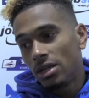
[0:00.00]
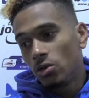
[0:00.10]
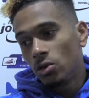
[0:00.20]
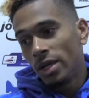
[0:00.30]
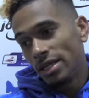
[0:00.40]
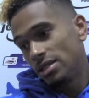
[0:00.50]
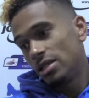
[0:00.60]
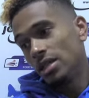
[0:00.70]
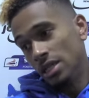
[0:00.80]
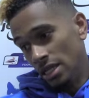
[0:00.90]
it all the way
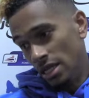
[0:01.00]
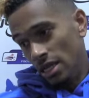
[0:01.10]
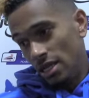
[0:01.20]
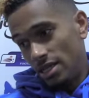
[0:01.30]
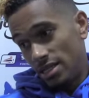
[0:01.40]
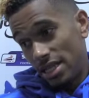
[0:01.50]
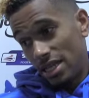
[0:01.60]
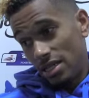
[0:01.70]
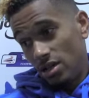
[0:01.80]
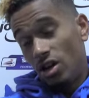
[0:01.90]
to the
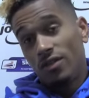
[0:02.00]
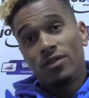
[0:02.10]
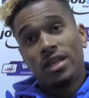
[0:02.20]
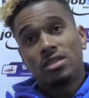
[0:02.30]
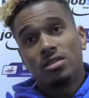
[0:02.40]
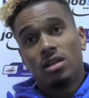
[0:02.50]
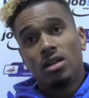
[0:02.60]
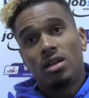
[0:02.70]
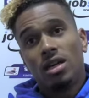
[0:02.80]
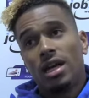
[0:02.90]
second half of
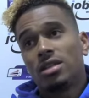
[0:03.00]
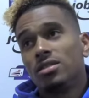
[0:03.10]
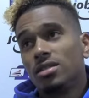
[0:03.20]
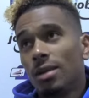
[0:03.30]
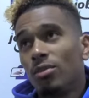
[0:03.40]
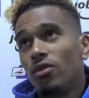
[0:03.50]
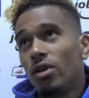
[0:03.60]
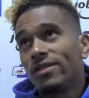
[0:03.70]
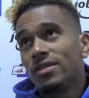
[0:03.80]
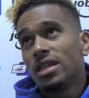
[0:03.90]
extra time
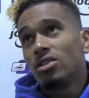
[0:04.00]
before I think they